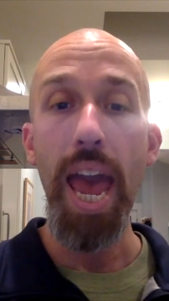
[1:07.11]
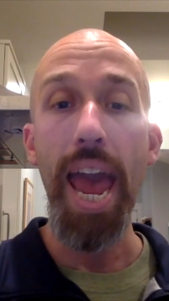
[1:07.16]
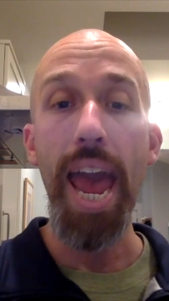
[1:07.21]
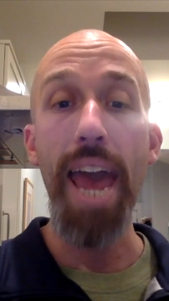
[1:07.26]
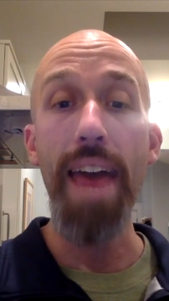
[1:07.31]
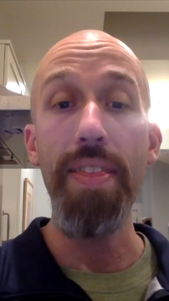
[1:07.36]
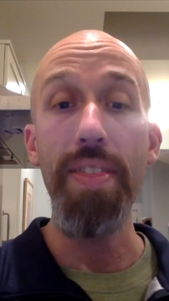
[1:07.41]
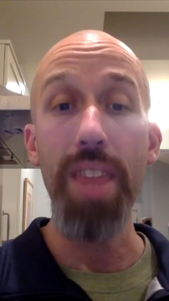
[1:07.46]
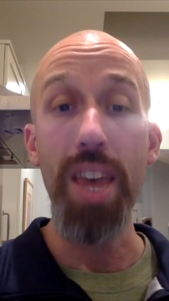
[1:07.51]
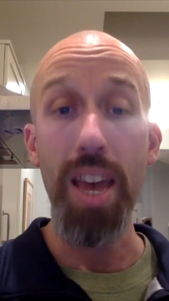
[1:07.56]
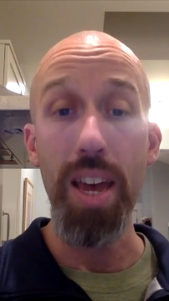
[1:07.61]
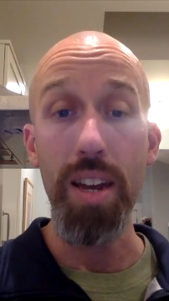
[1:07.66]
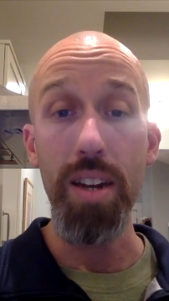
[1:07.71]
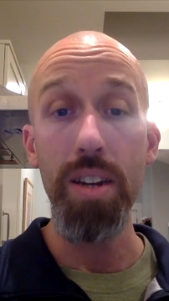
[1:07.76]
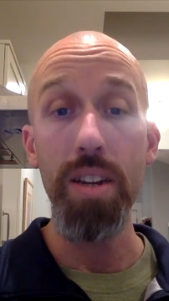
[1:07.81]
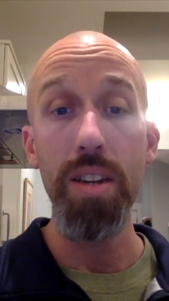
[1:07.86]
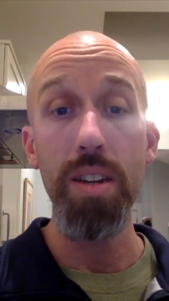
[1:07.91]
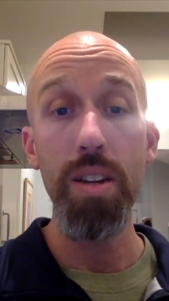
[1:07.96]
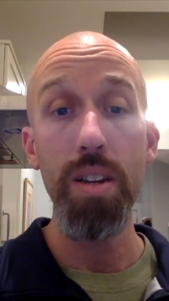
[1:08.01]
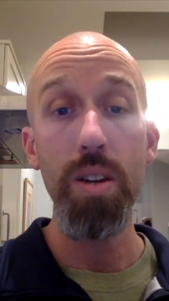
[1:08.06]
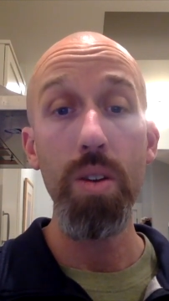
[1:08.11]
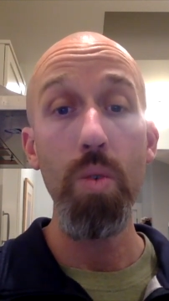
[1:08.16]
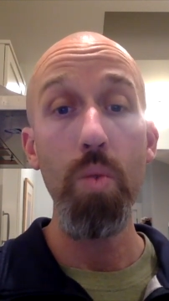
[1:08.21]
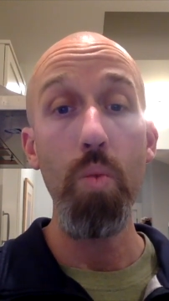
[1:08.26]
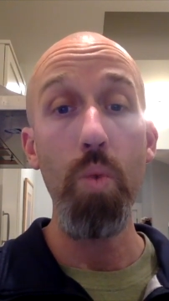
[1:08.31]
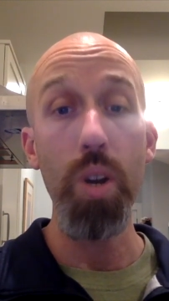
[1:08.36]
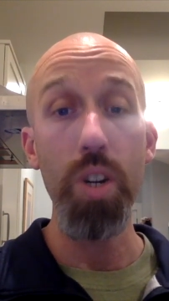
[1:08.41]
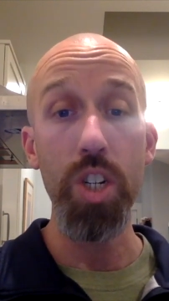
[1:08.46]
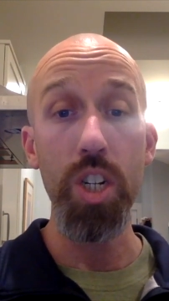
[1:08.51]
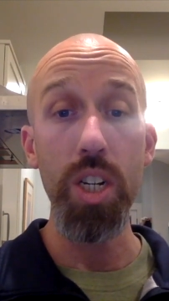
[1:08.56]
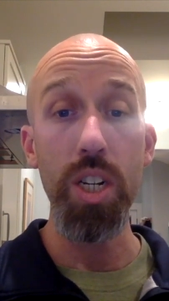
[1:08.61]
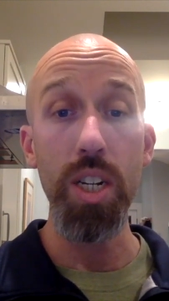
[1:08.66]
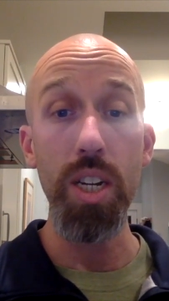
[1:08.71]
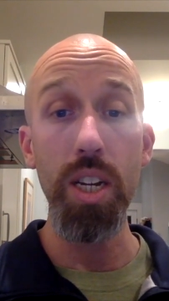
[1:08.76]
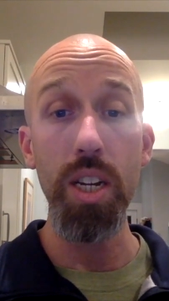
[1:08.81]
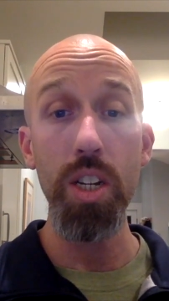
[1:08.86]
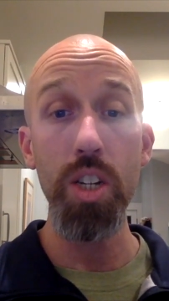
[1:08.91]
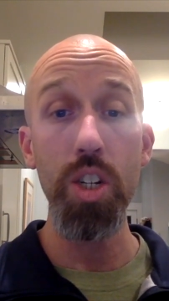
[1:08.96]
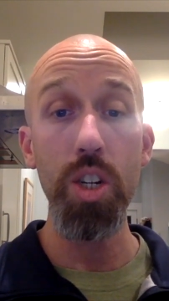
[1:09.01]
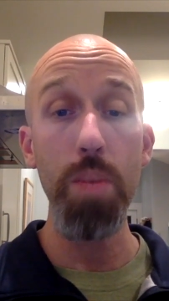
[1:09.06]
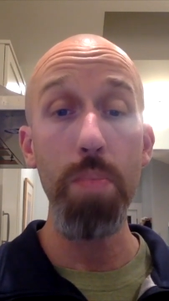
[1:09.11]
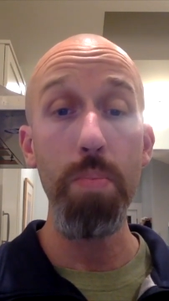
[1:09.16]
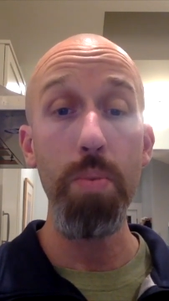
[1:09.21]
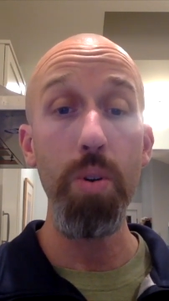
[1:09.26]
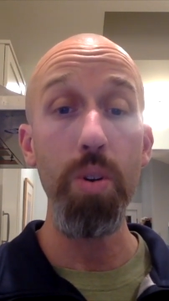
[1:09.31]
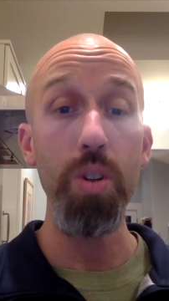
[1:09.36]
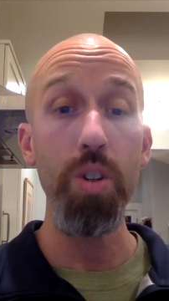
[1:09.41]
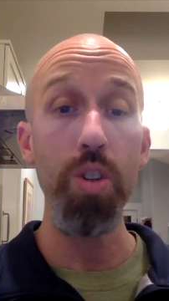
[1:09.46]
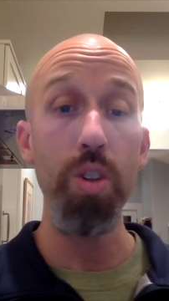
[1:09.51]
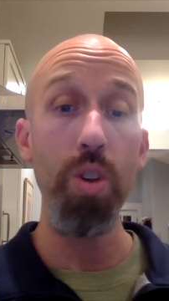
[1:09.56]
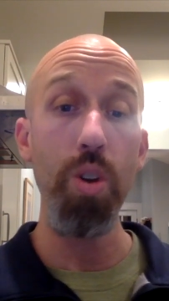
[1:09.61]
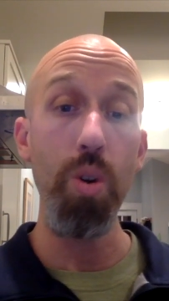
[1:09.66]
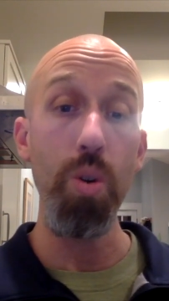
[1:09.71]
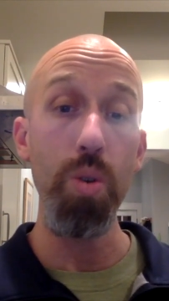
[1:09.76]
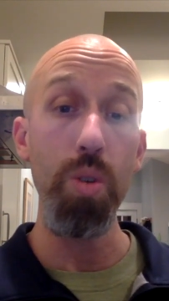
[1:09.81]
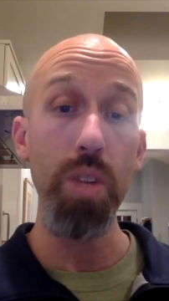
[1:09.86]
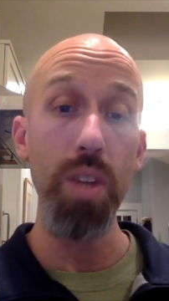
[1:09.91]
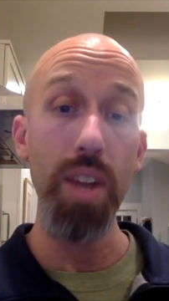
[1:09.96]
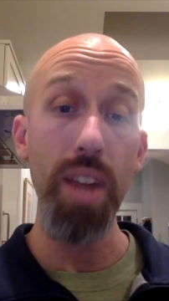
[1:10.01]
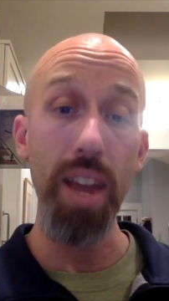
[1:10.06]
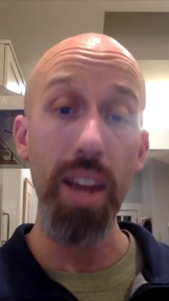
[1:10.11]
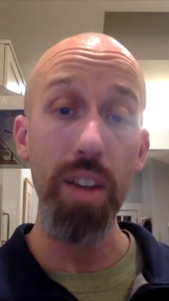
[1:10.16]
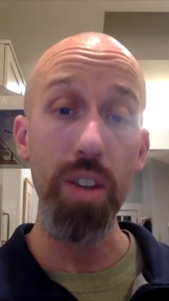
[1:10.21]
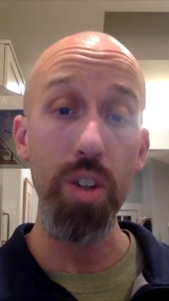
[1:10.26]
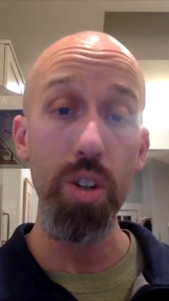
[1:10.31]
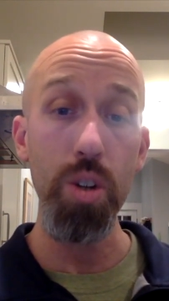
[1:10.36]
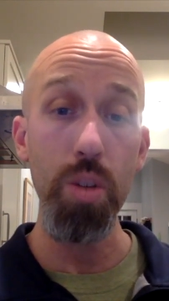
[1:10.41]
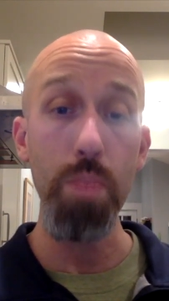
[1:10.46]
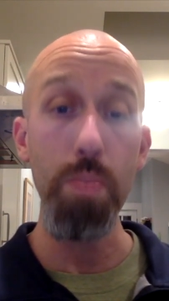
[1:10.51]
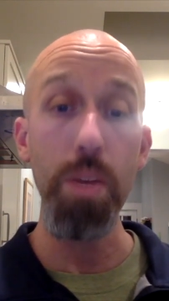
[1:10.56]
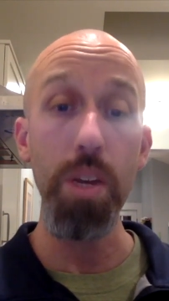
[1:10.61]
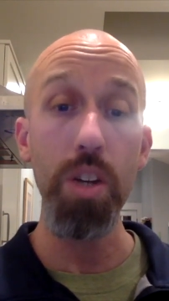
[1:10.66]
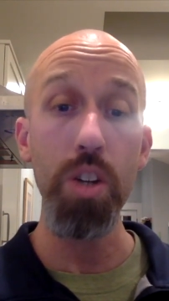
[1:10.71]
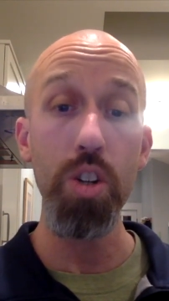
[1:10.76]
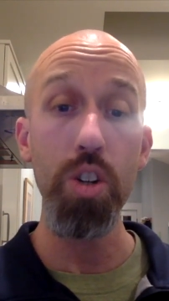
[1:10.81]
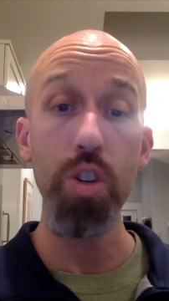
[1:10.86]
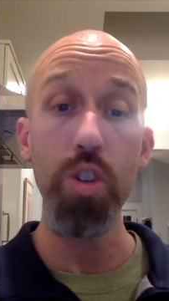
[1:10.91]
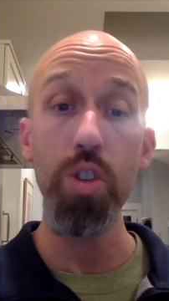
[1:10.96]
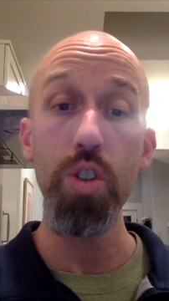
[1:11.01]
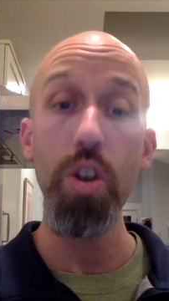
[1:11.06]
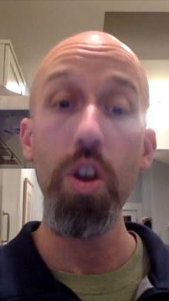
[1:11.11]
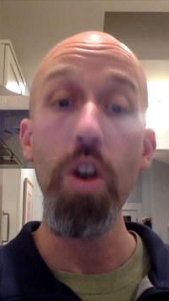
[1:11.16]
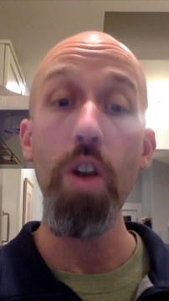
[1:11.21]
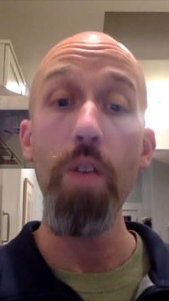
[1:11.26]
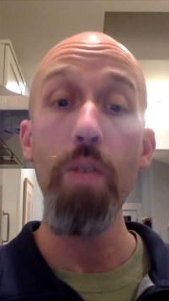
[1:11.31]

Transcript: And then what she did is she puts those next to pictures